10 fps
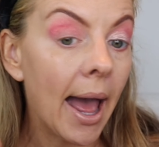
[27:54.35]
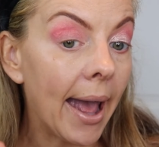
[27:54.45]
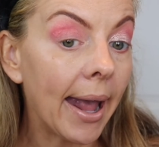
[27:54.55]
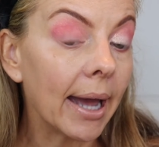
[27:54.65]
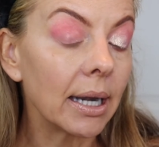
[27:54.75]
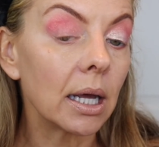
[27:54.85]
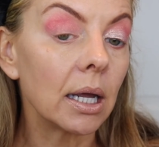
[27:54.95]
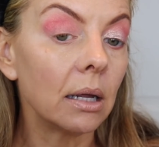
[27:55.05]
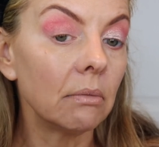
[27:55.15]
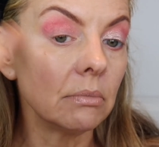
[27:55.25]
And
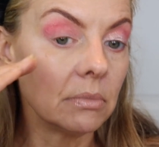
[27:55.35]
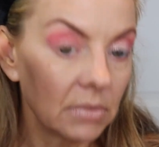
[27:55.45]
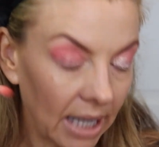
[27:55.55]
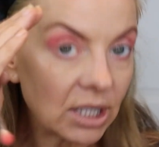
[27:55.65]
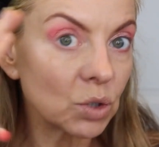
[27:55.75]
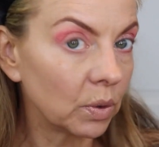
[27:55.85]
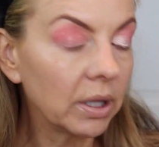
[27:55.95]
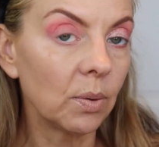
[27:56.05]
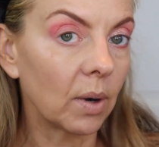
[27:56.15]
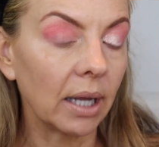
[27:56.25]
that's
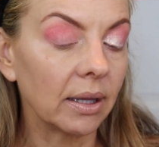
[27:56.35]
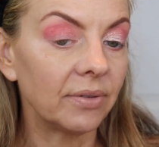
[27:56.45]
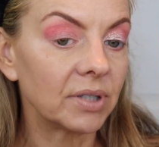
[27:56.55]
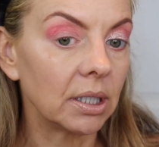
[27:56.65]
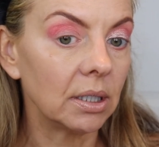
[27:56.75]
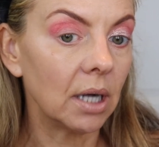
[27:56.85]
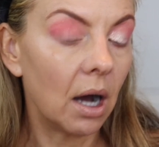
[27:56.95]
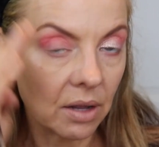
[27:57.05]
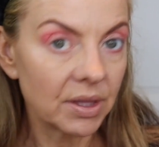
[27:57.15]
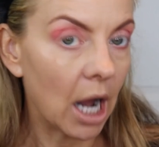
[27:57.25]
really where I left it,
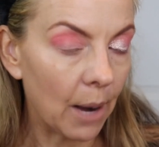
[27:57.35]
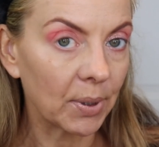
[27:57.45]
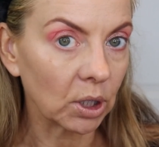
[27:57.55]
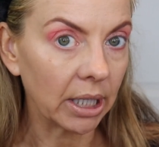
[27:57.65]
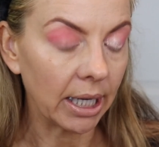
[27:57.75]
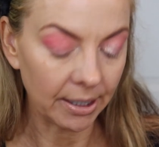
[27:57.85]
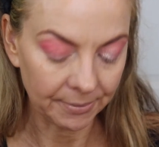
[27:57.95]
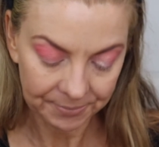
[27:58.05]
on the upper lid.